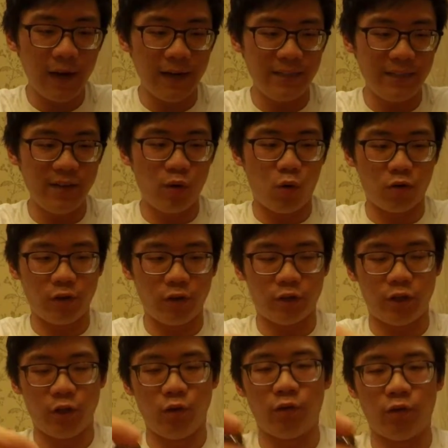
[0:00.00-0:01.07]
I did
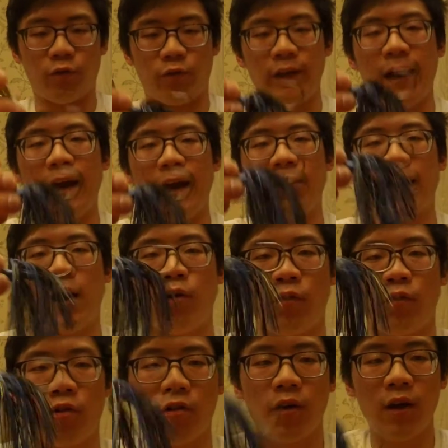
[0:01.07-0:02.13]
order two 3/8
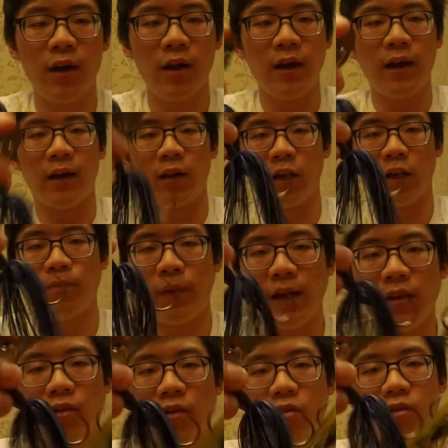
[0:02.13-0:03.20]
ounce
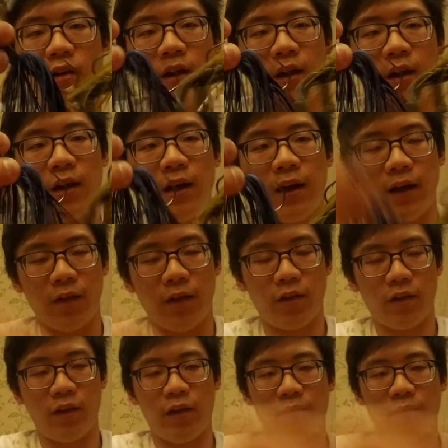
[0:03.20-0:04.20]
clickbaits. As you